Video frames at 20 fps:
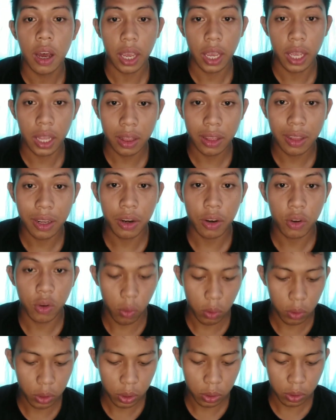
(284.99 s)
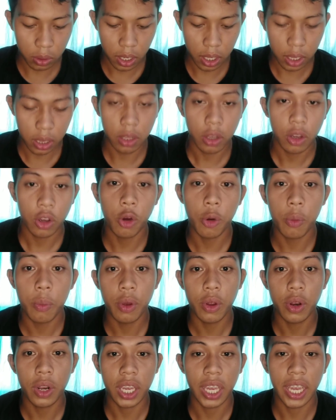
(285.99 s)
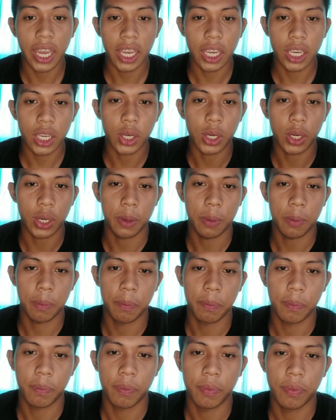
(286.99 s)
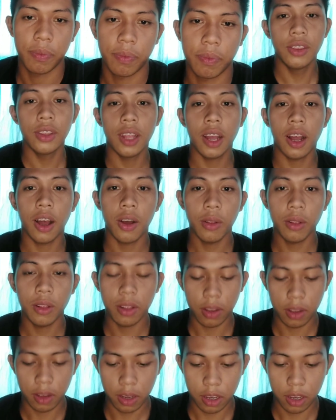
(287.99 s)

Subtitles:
intercultural communication. Now